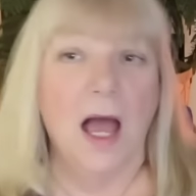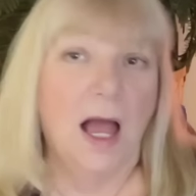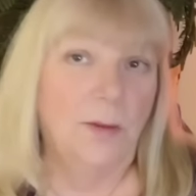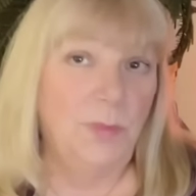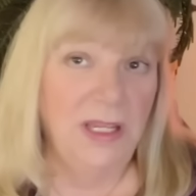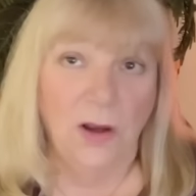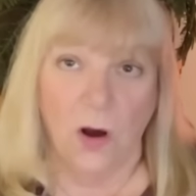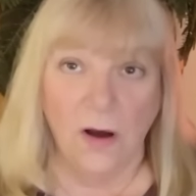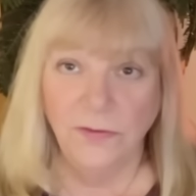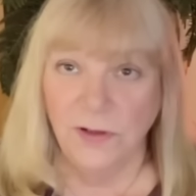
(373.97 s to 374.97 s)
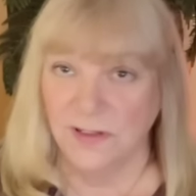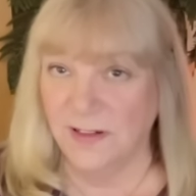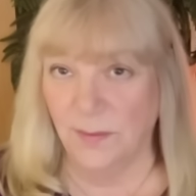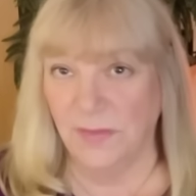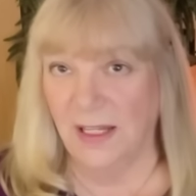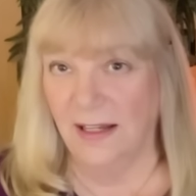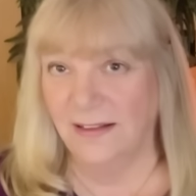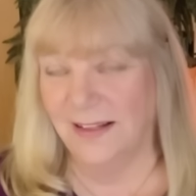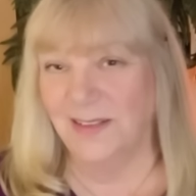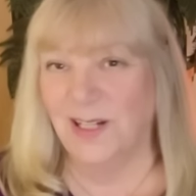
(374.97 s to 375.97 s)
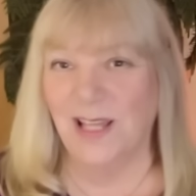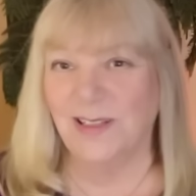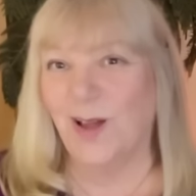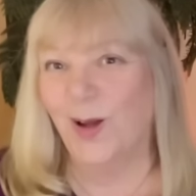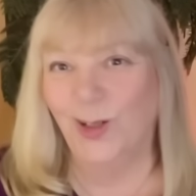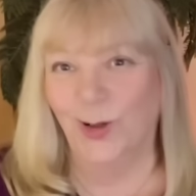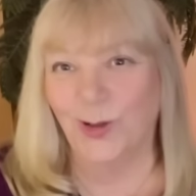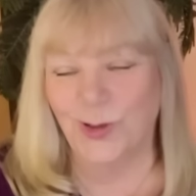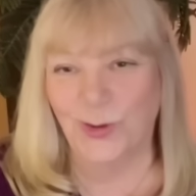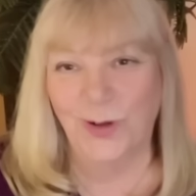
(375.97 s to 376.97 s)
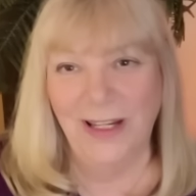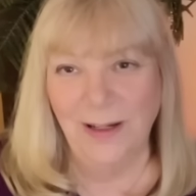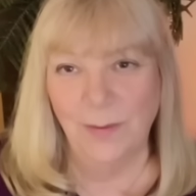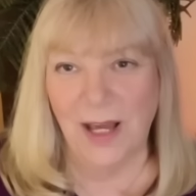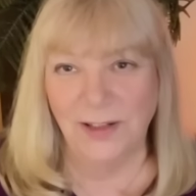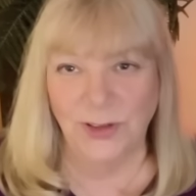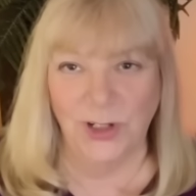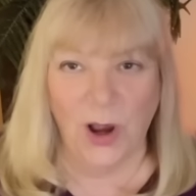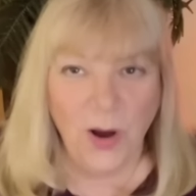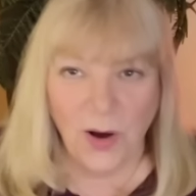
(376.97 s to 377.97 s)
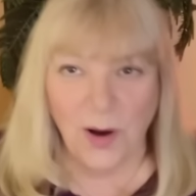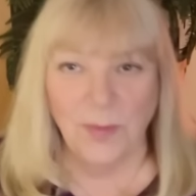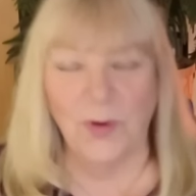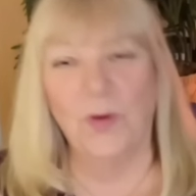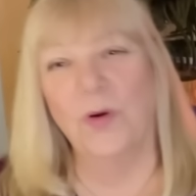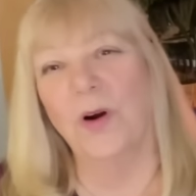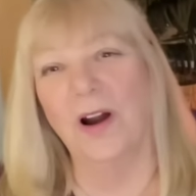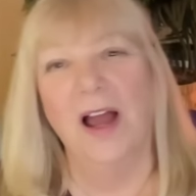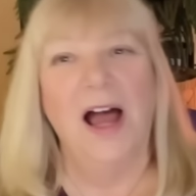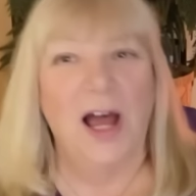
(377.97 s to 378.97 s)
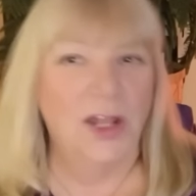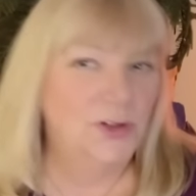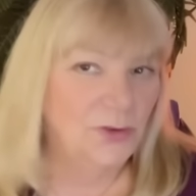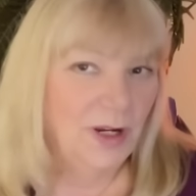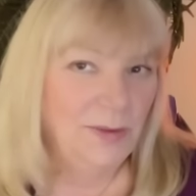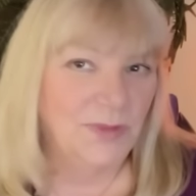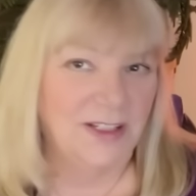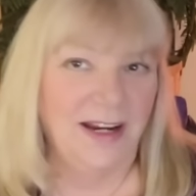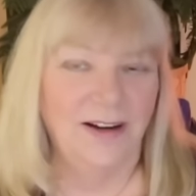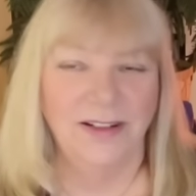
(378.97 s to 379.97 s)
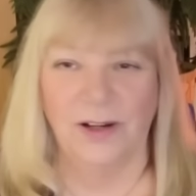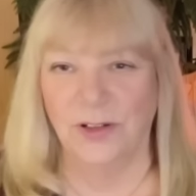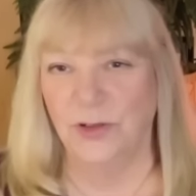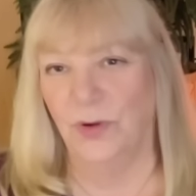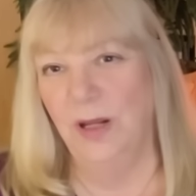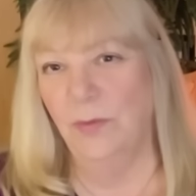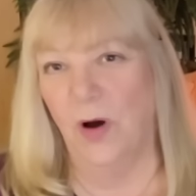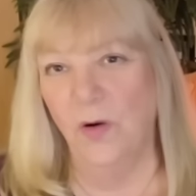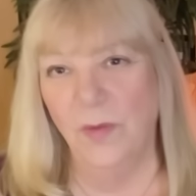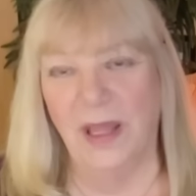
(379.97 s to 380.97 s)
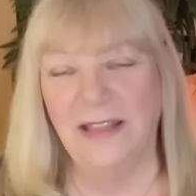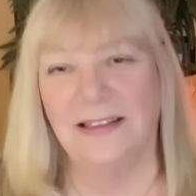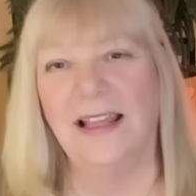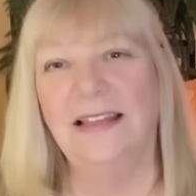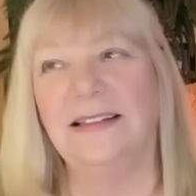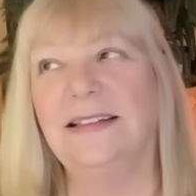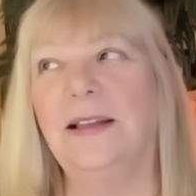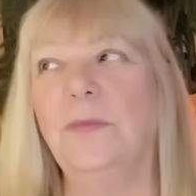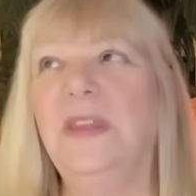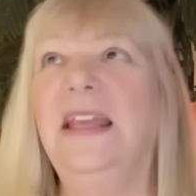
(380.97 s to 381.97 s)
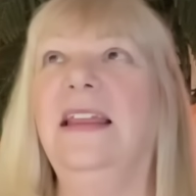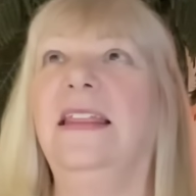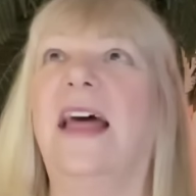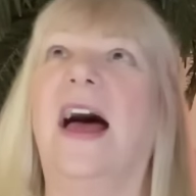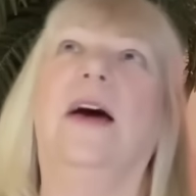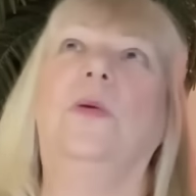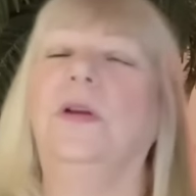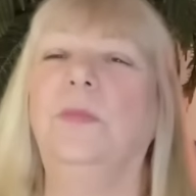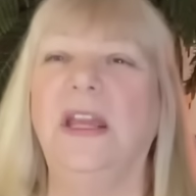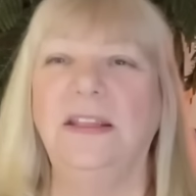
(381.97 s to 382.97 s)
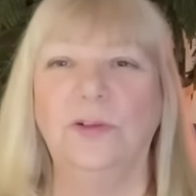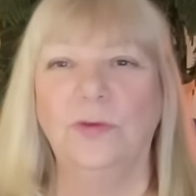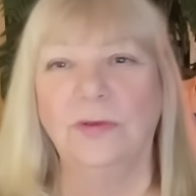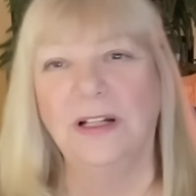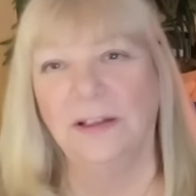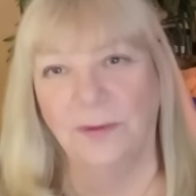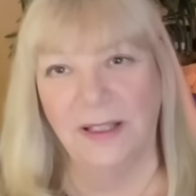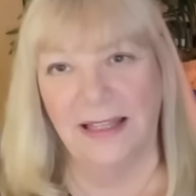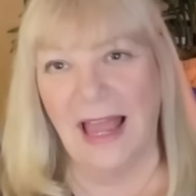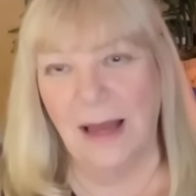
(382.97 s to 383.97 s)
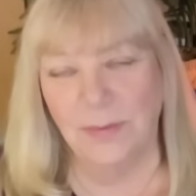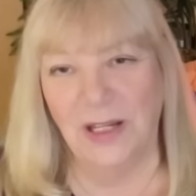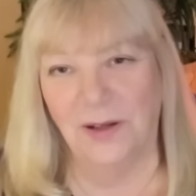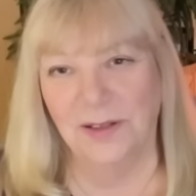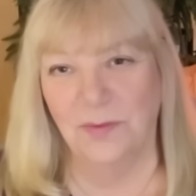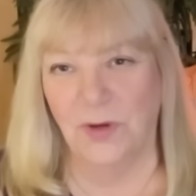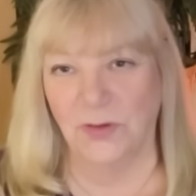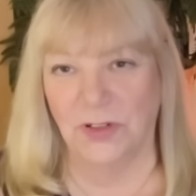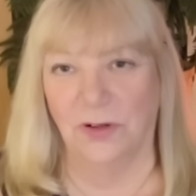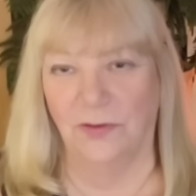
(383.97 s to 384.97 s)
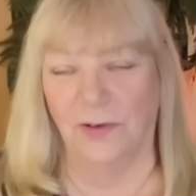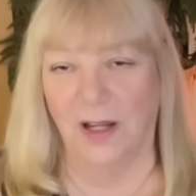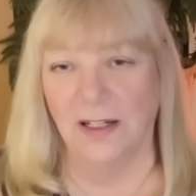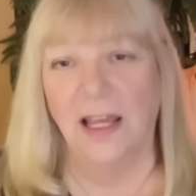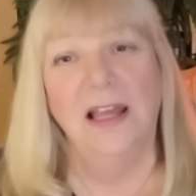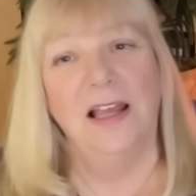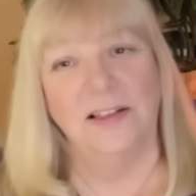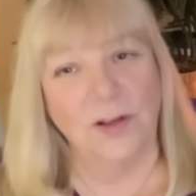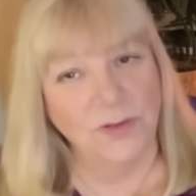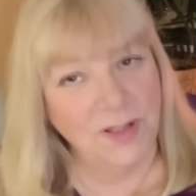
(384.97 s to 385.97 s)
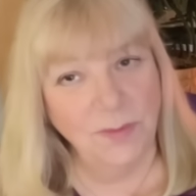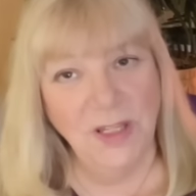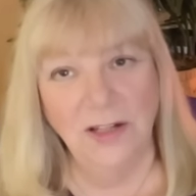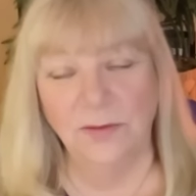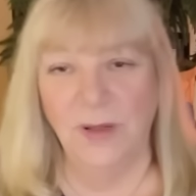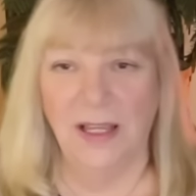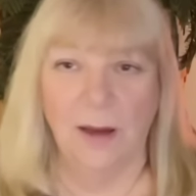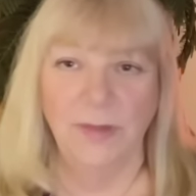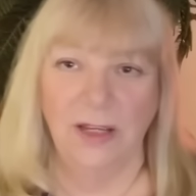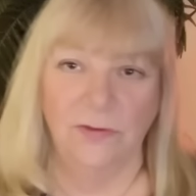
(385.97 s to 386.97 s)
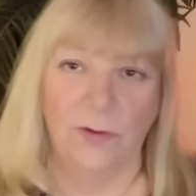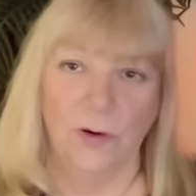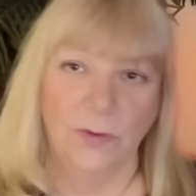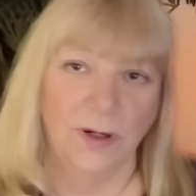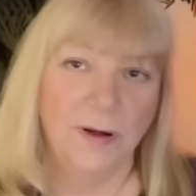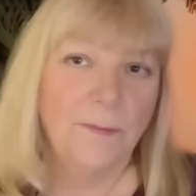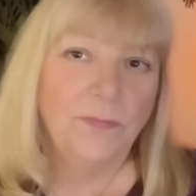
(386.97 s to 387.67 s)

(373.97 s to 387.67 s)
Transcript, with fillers: uh, being on offered something such as your dream job or a dream scenario, a dream home, it's it's something that would make you really really happy on the emotional front. So something could be coming forward